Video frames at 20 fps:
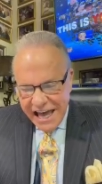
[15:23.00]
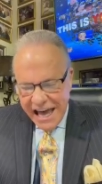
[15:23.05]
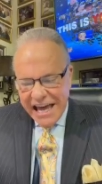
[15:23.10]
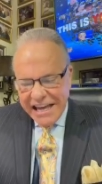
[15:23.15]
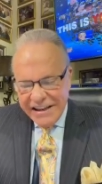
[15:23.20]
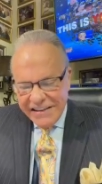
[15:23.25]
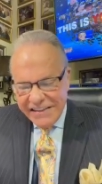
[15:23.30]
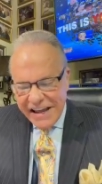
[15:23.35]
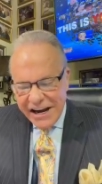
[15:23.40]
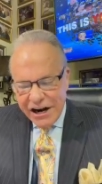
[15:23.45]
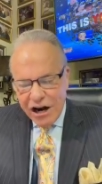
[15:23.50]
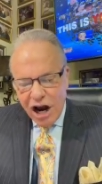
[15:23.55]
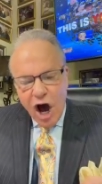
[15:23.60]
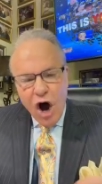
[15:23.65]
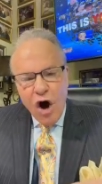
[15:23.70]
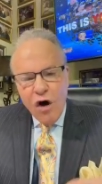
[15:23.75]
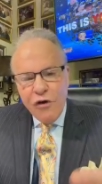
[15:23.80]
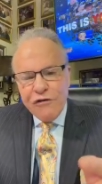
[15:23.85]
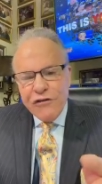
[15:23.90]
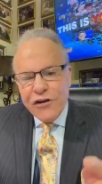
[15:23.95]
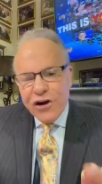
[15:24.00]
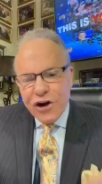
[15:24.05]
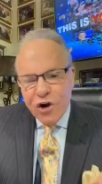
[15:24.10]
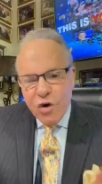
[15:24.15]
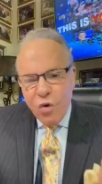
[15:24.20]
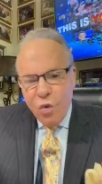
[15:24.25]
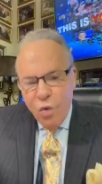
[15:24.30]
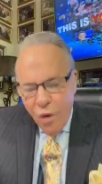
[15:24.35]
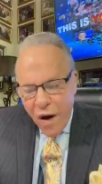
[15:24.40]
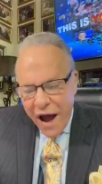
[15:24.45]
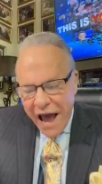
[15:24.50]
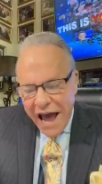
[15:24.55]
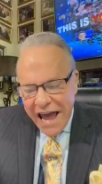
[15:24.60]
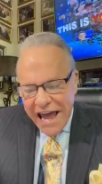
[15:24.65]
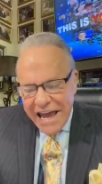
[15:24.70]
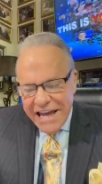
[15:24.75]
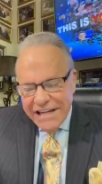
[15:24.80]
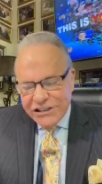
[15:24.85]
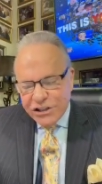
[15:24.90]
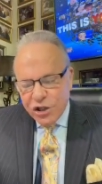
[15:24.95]
and they're on their
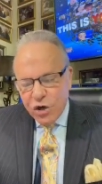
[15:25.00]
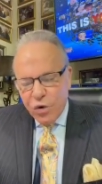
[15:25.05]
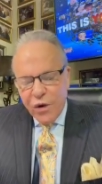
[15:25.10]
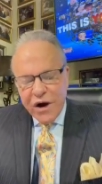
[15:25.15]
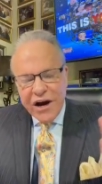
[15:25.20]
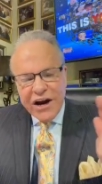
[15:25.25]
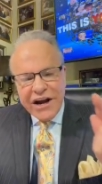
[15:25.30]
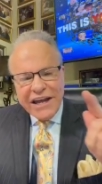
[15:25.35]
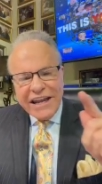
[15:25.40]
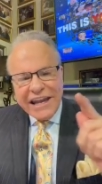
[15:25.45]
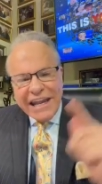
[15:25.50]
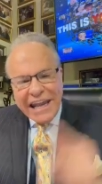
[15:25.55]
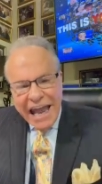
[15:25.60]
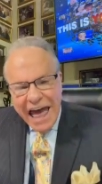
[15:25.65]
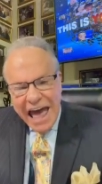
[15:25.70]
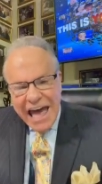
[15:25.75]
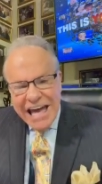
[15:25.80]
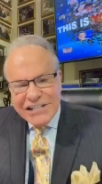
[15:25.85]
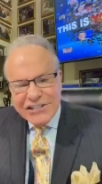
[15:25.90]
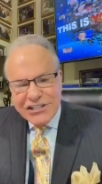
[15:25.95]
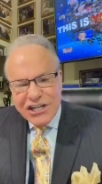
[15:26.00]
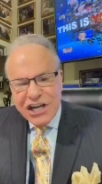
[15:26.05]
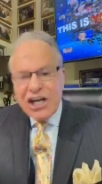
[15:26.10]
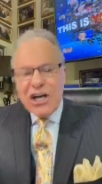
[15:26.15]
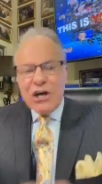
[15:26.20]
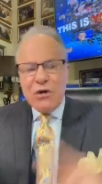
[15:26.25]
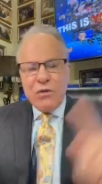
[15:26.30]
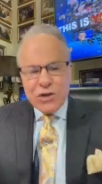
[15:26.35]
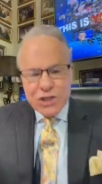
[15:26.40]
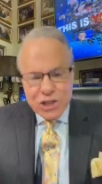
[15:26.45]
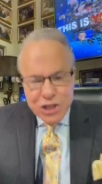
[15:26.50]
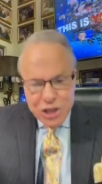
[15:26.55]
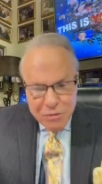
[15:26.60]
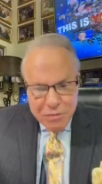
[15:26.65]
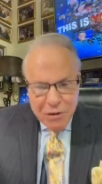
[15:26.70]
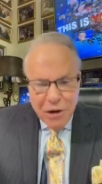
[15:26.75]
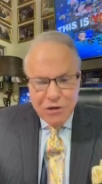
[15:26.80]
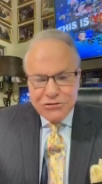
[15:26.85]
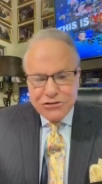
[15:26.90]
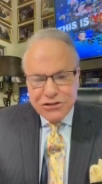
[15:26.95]
way to where Elijah was
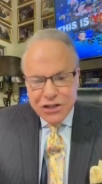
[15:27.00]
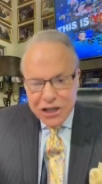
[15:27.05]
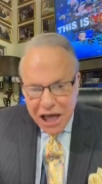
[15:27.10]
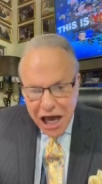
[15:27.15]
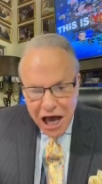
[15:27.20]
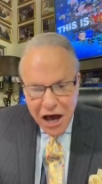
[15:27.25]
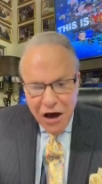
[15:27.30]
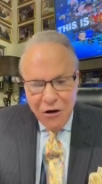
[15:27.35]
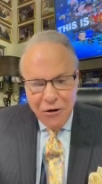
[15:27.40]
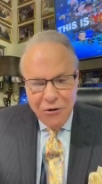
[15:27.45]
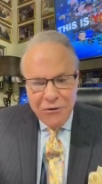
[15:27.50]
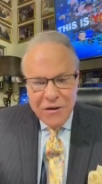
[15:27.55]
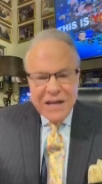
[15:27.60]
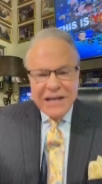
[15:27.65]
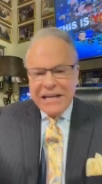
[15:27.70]
supposed to go.